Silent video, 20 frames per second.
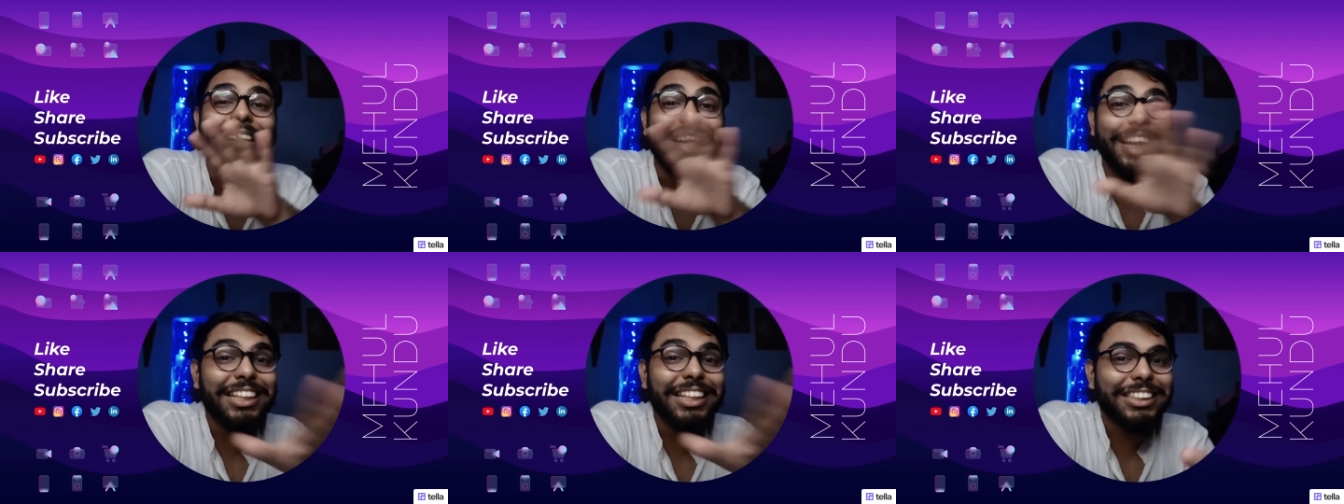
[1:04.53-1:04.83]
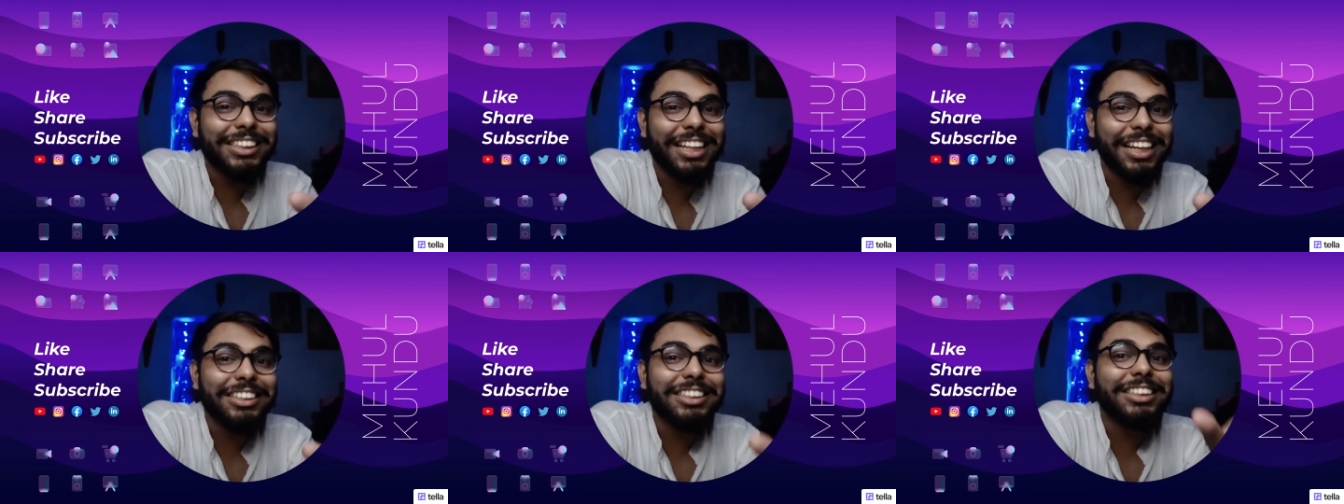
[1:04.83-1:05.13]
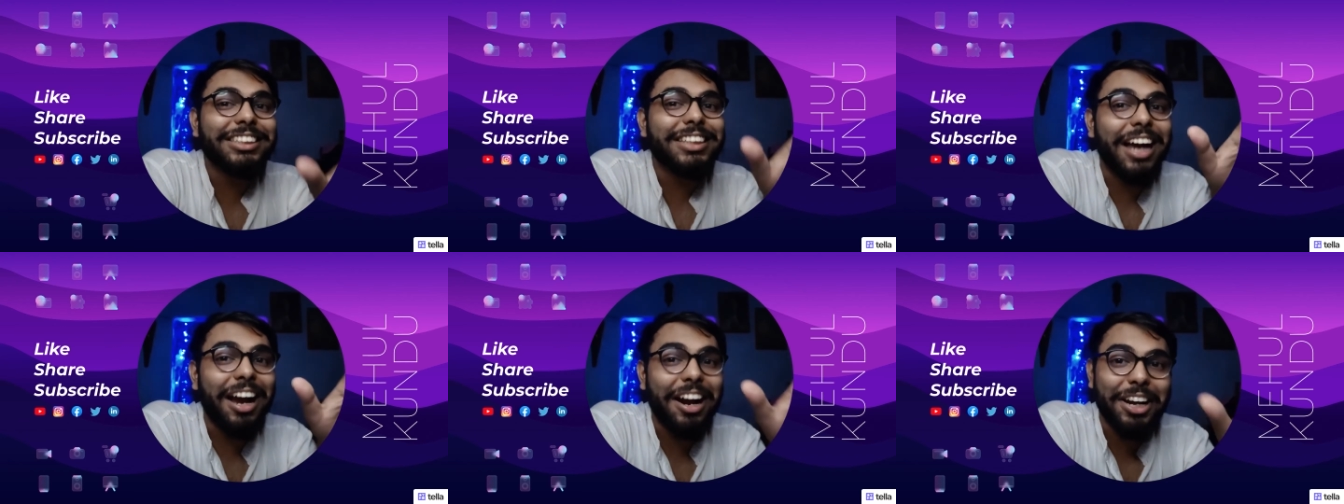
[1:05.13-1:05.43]
let's
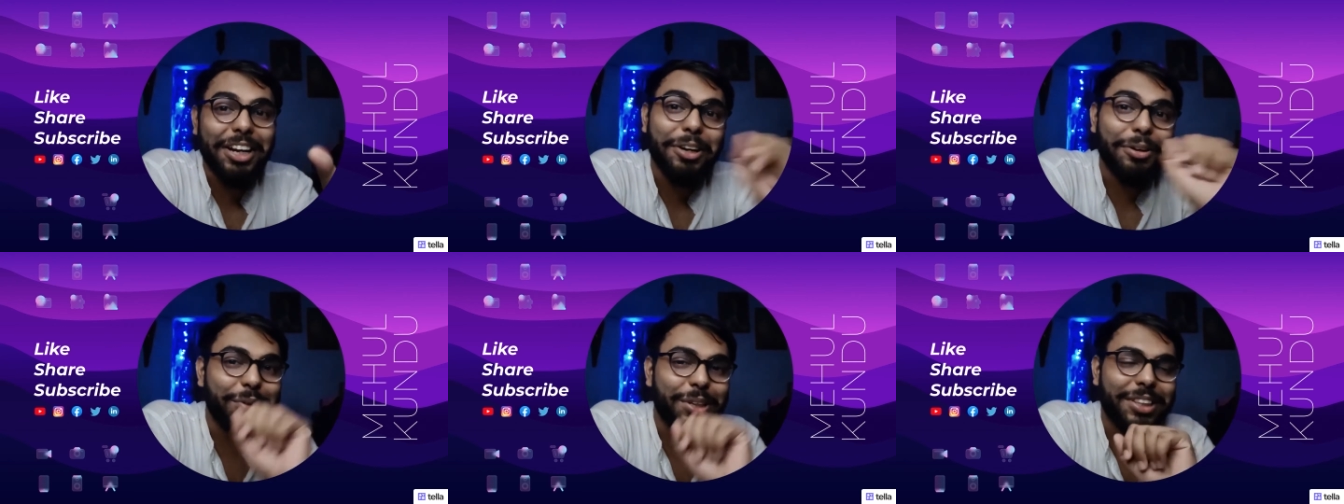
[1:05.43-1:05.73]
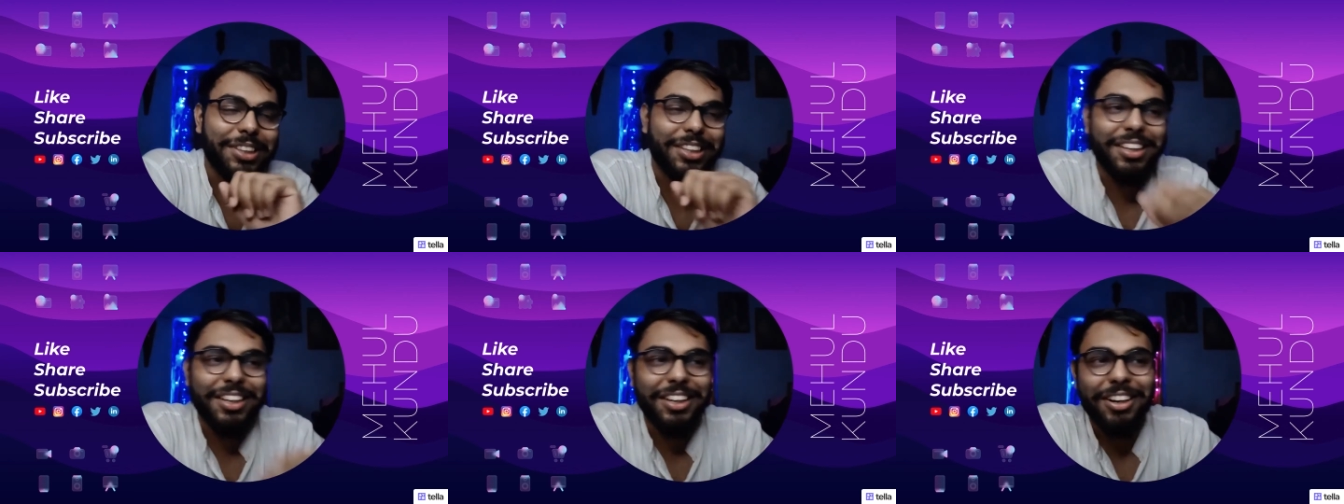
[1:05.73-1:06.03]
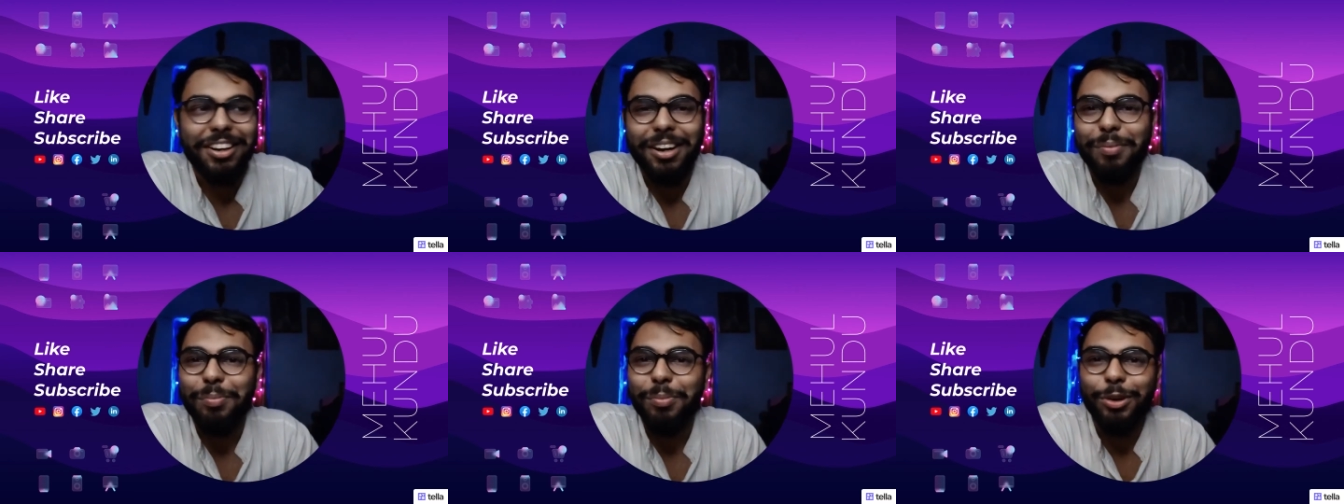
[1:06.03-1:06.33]
get started with
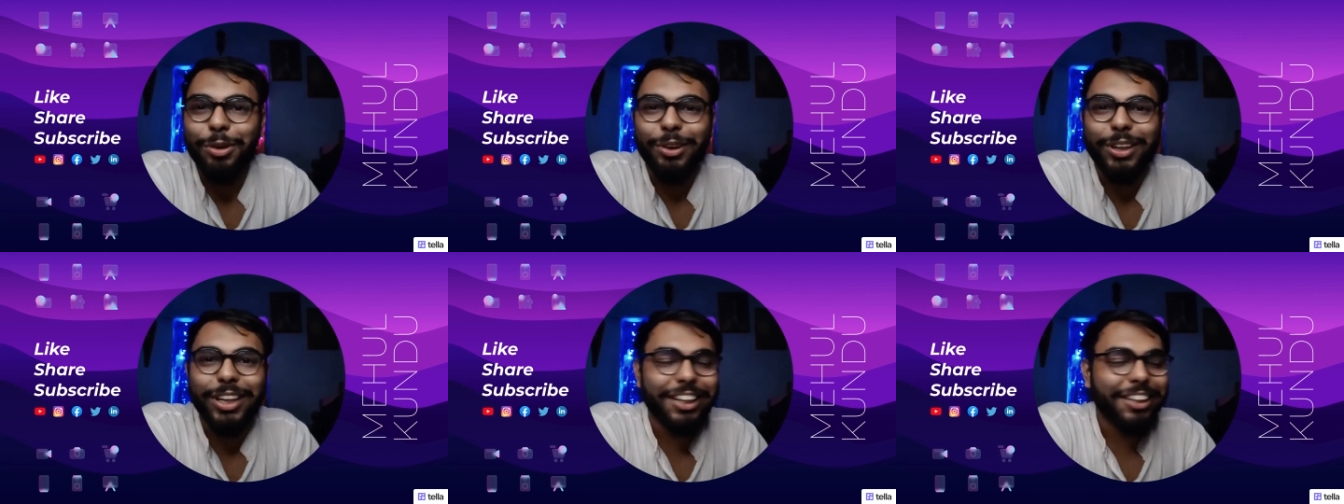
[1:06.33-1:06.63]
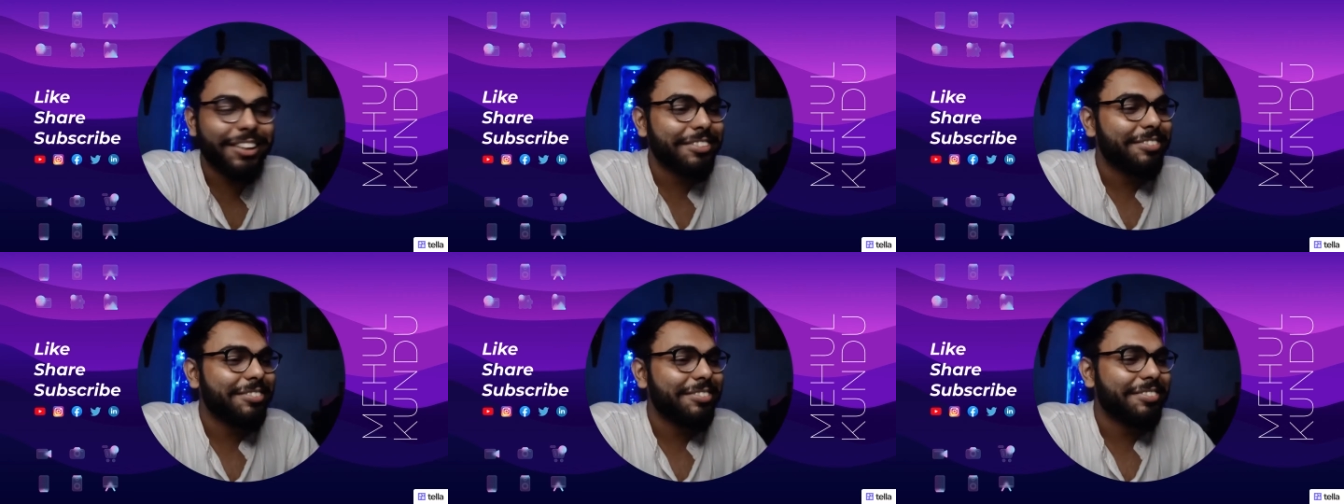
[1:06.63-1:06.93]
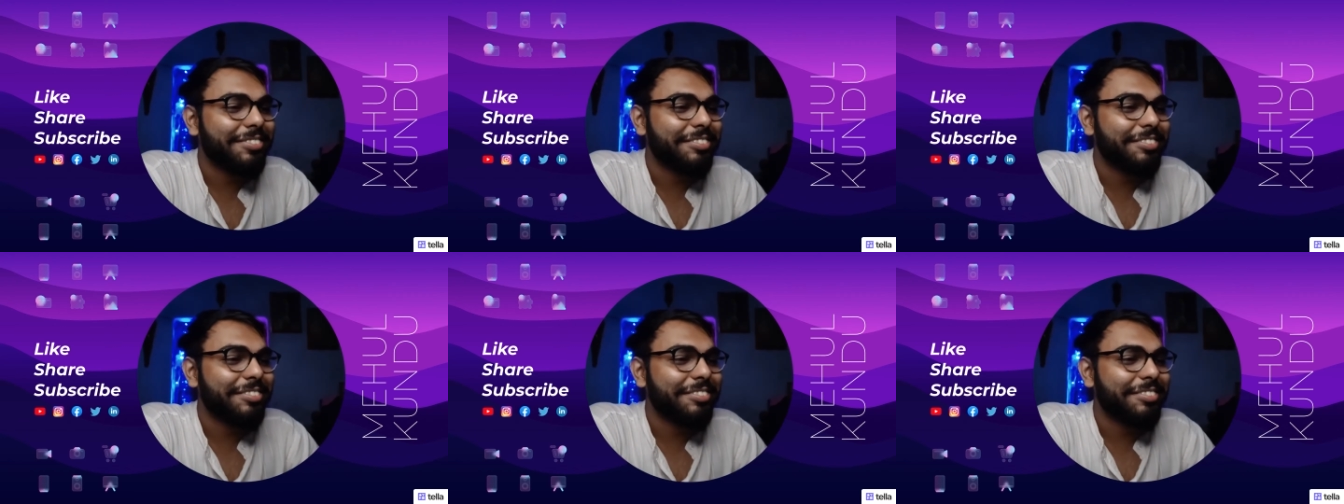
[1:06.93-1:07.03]
their app. Okay,